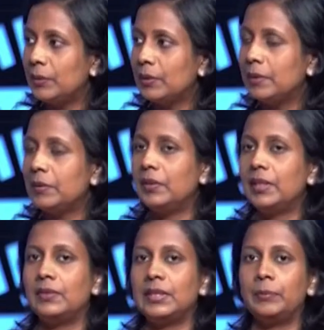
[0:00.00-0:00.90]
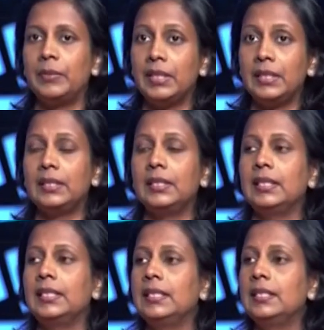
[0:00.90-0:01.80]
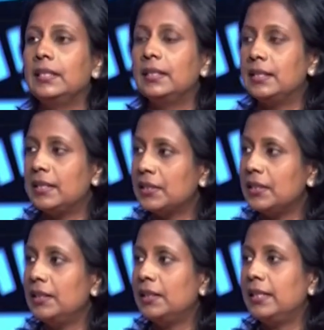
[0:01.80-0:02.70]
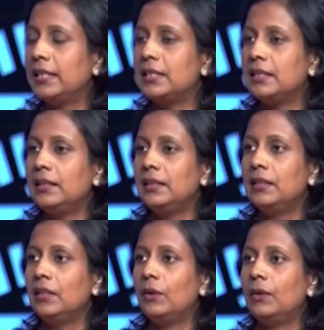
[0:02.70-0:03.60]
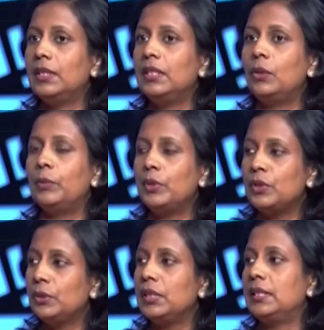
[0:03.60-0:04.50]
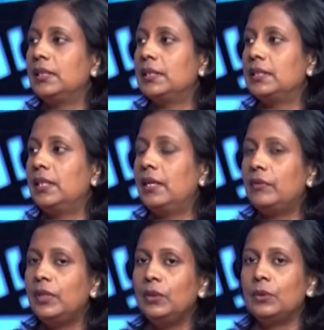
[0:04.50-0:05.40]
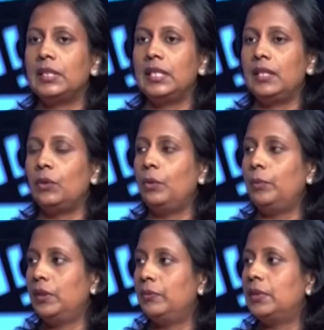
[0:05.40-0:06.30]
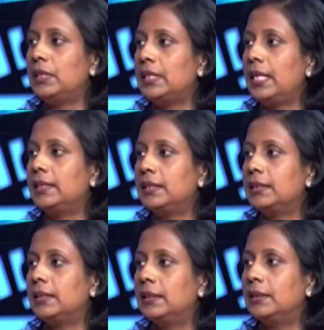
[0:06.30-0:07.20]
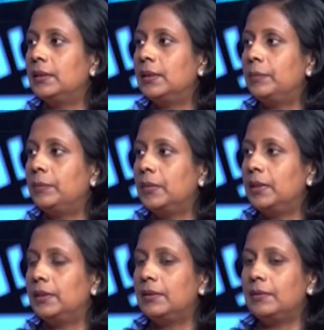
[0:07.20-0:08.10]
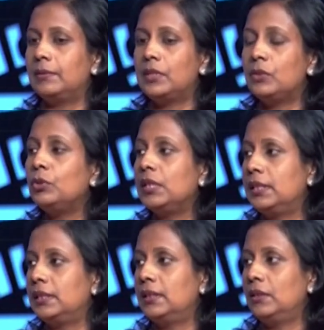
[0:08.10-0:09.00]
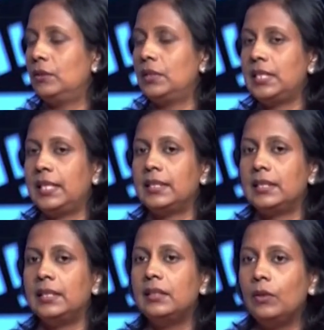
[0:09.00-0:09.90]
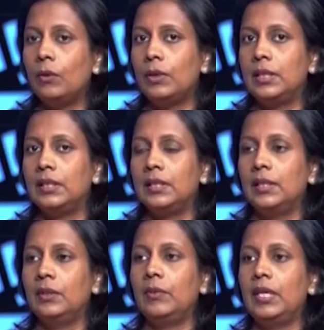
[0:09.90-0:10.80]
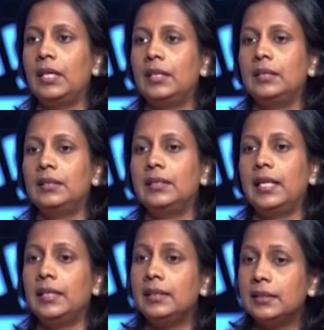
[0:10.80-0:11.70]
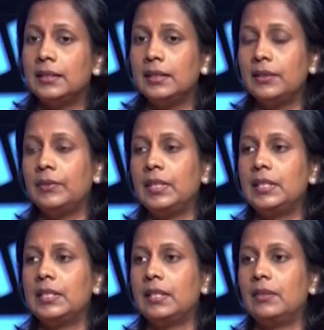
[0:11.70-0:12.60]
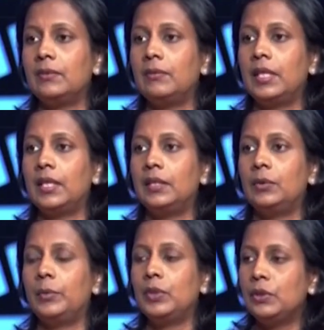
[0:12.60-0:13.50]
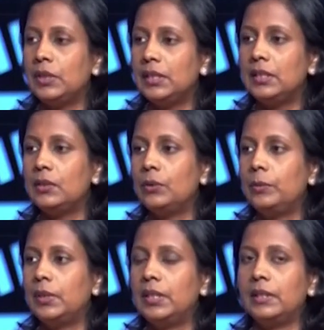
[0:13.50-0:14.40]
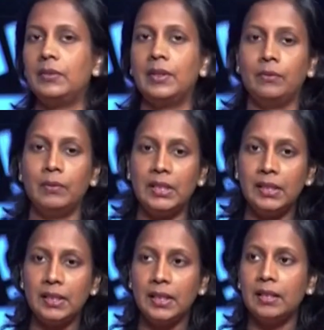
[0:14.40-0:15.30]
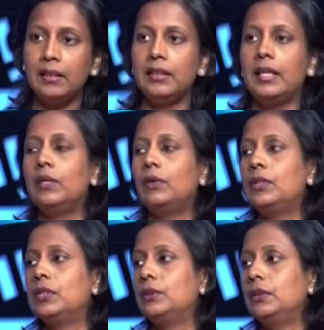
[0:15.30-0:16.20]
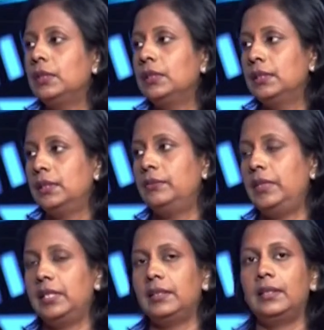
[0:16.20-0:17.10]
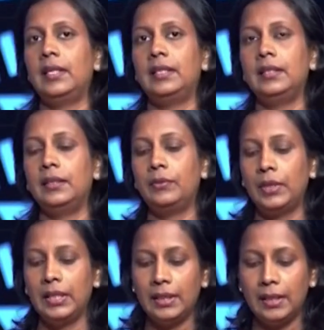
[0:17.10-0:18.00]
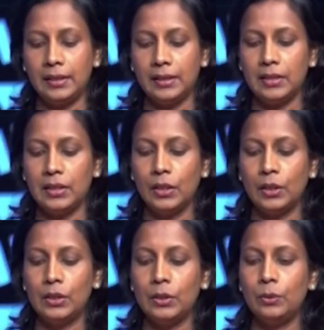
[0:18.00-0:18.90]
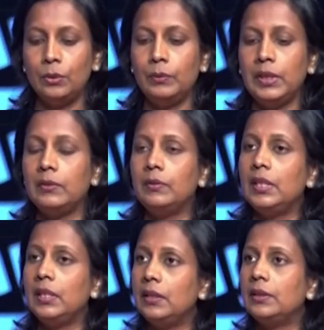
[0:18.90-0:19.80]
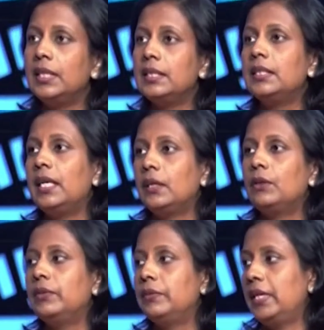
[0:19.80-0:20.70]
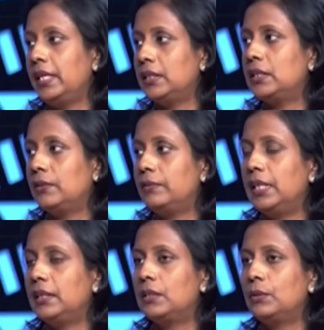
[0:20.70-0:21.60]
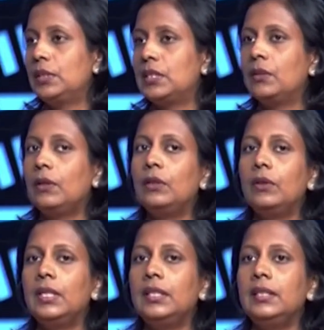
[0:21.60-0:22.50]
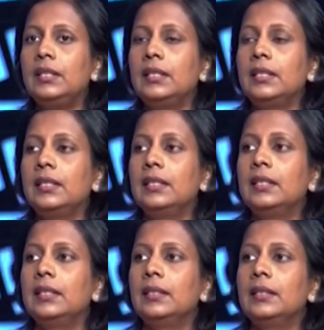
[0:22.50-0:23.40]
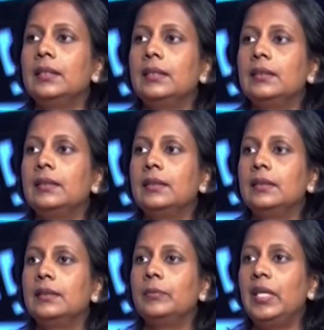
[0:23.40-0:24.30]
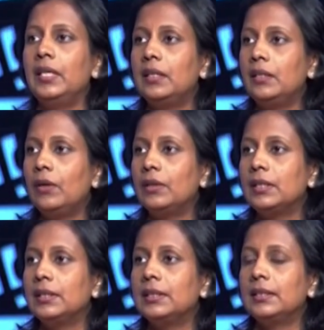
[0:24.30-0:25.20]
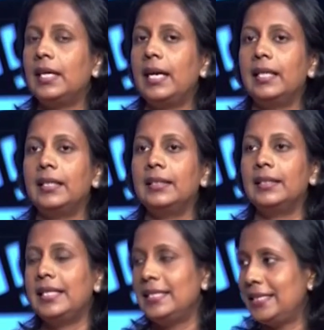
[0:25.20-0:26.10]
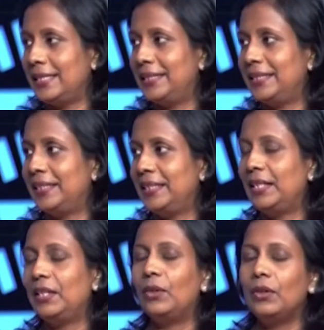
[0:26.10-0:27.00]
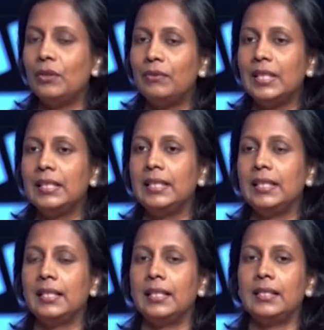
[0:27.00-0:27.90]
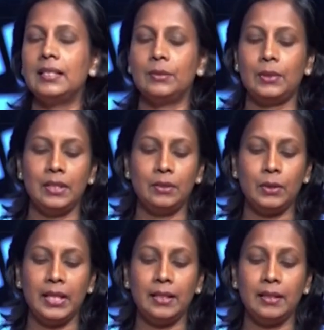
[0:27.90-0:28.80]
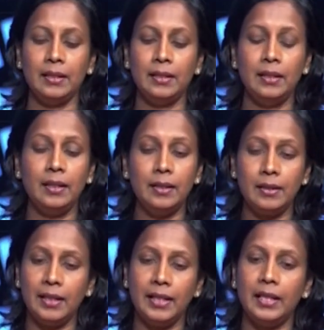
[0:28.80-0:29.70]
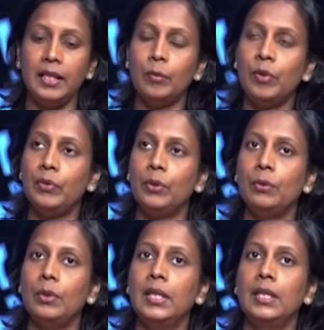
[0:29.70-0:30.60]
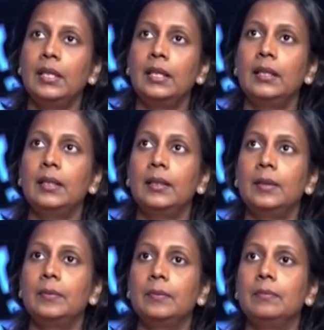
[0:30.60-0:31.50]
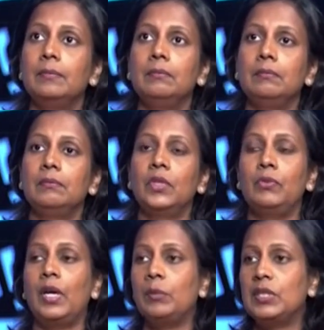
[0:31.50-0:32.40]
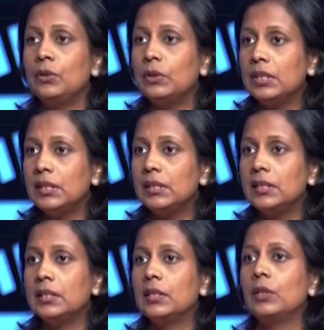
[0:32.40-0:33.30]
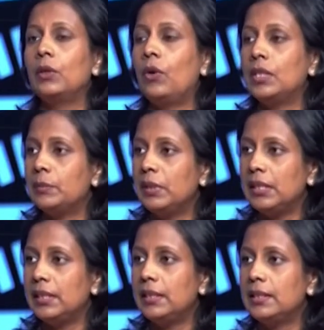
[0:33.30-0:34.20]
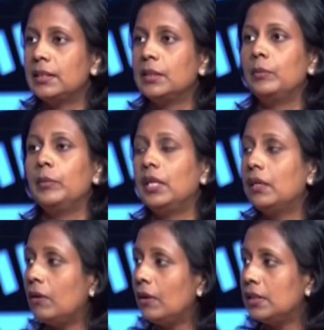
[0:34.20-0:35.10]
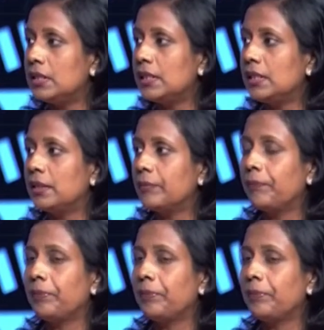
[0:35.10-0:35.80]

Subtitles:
programs, we have a separate session, a lecture, on the opportunities, the avenues that are open for a science student or a science degree holder. What are the challenges they face, and what are the opportunities open? within the country and also away, right, in the foreign countries. So we need, there's a lack of awareness of that. So it's not only the medical doctor and the engineer. There are a lot of other areas. Okay, you can, I can name a few, pharmaceuticals, cosmetics, mineralogy,